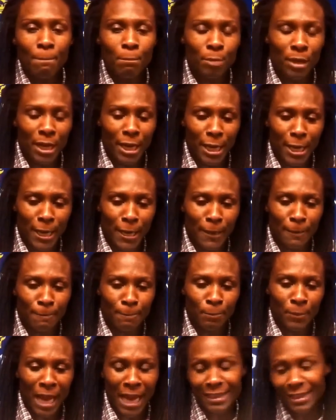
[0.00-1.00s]
But
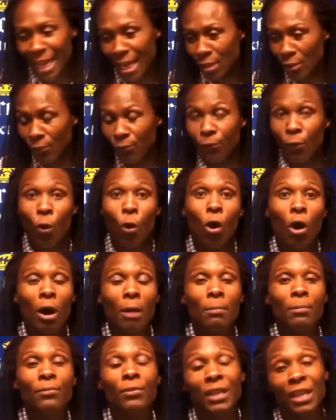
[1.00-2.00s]
I thank the
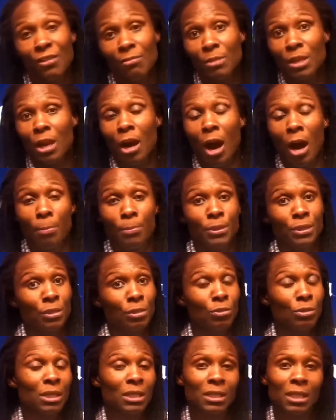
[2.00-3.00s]
forum for giving me the
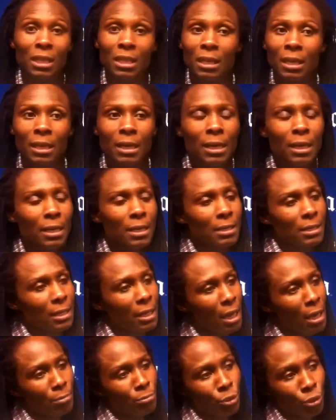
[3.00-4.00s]
opportunity to
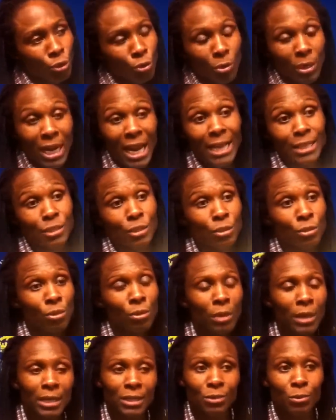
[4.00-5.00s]
come do what I do
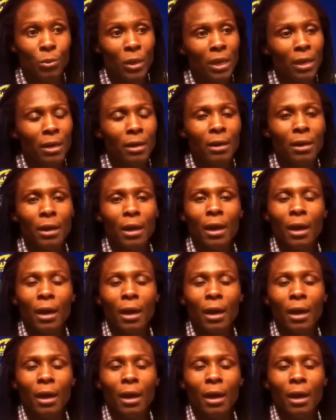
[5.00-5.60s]
as well.